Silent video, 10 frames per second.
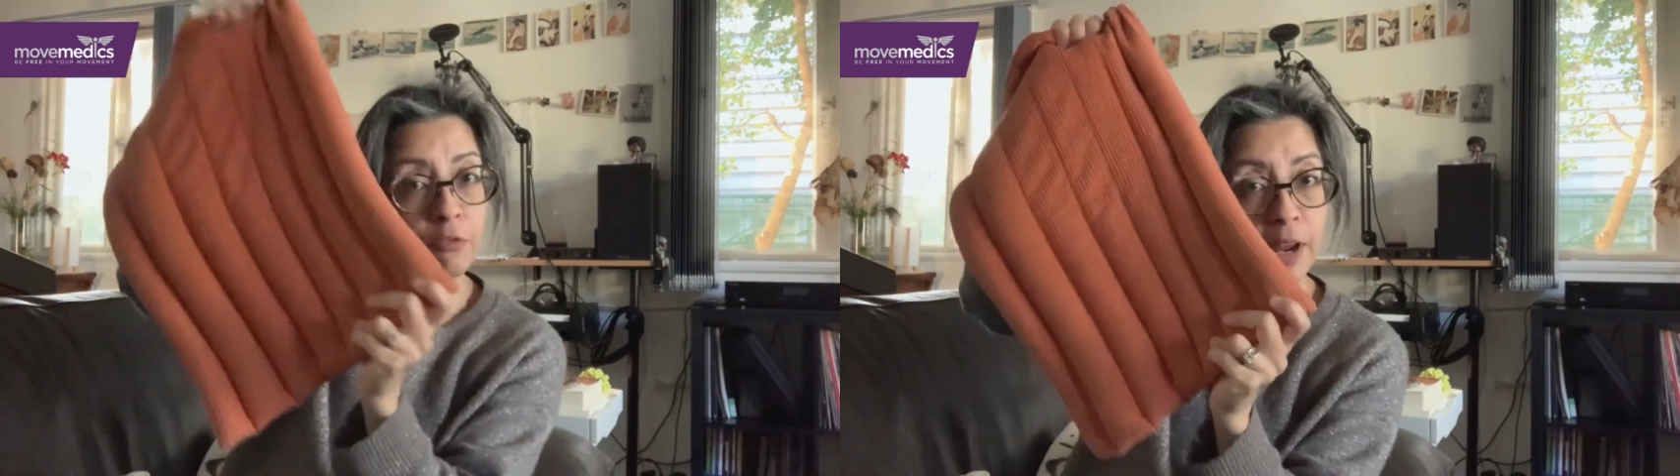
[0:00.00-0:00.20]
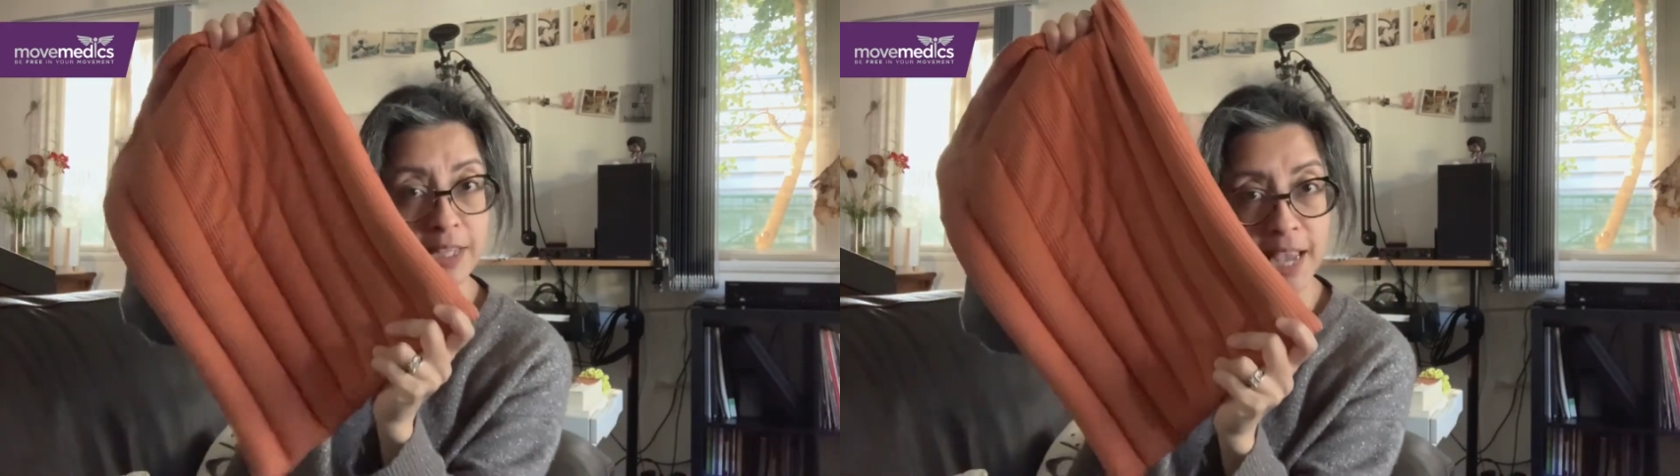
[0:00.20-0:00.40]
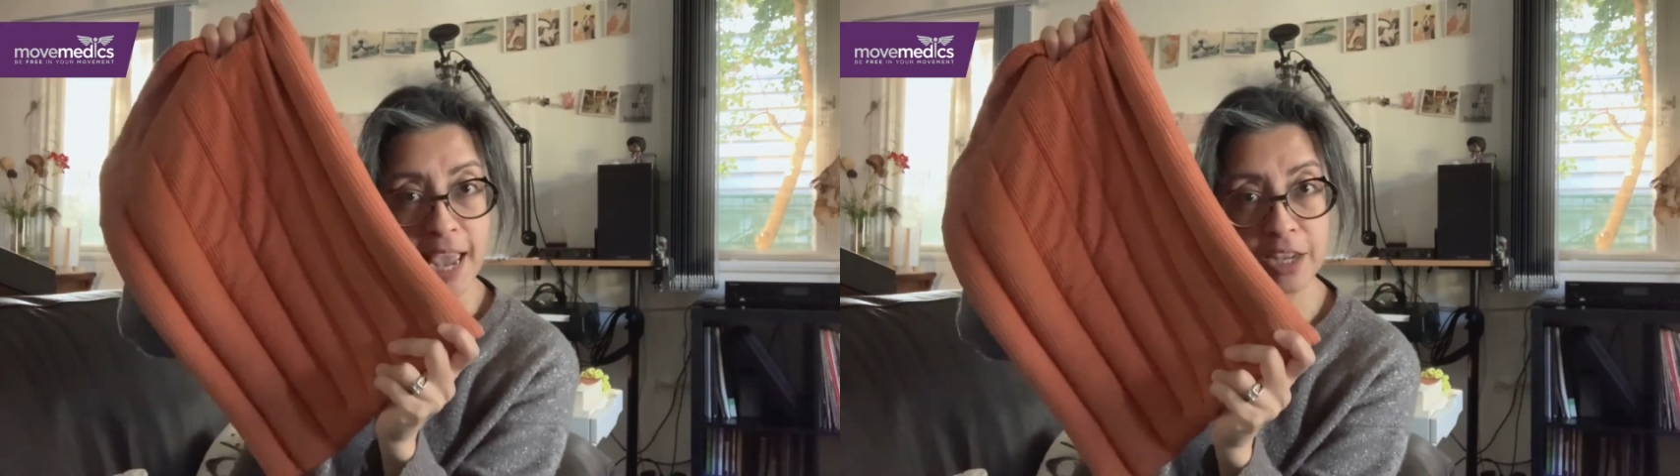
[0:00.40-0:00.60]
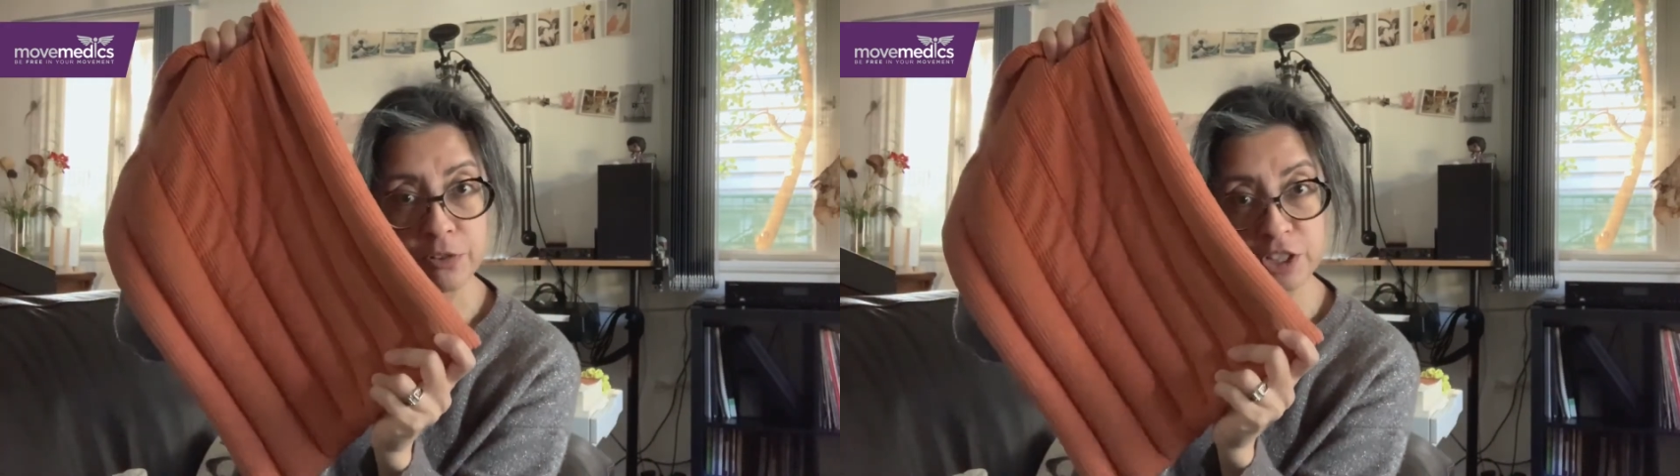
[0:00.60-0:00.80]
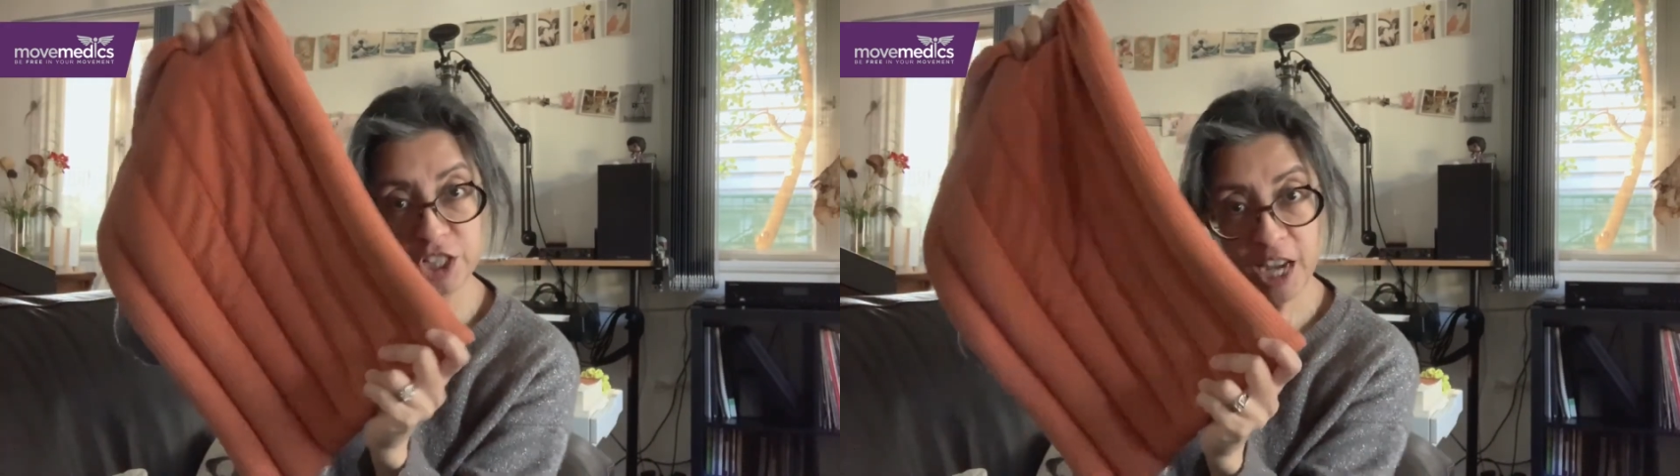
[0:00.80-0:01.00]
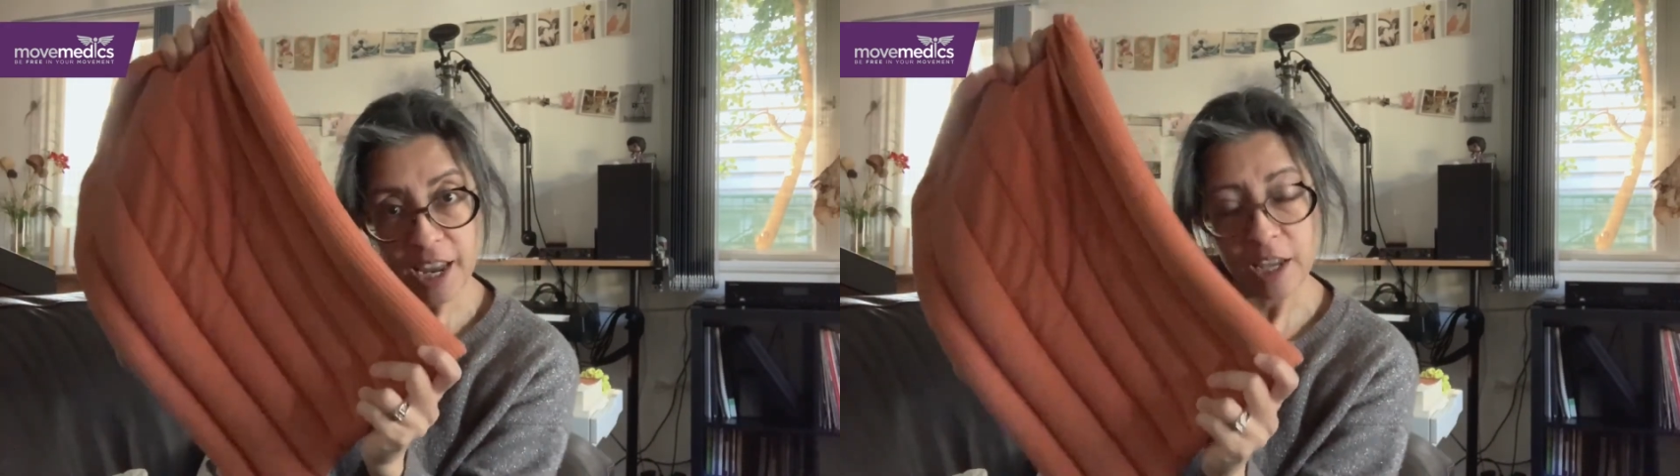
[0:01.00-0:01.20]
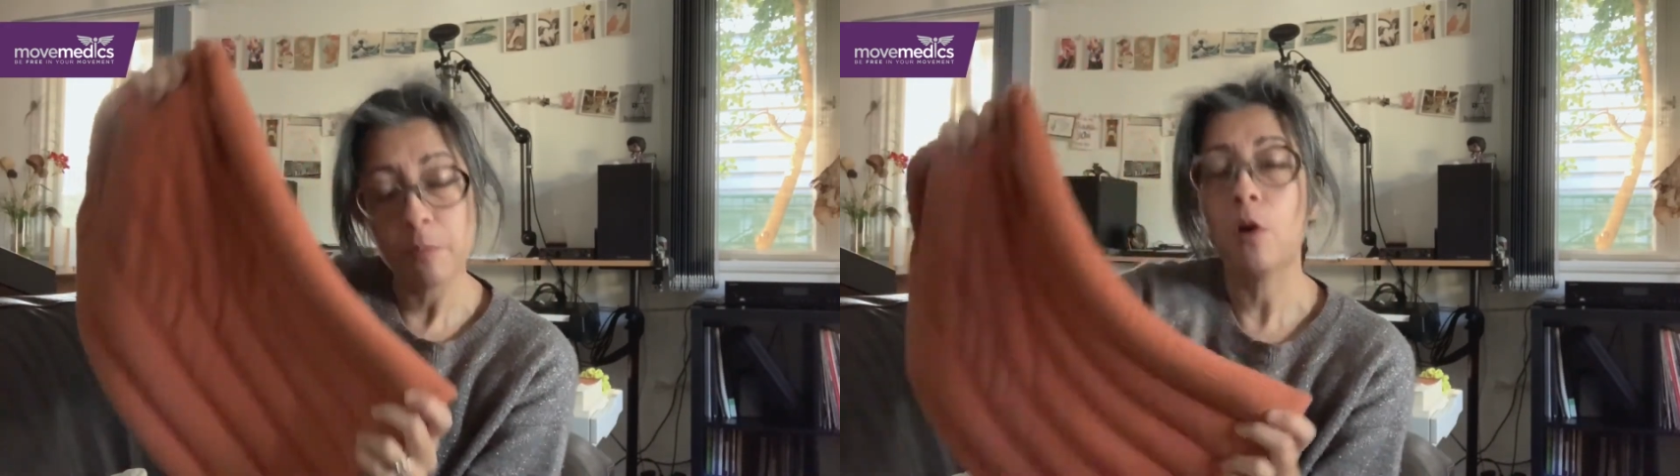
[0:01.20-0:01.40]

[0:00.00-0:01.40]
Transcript: rectangle shape,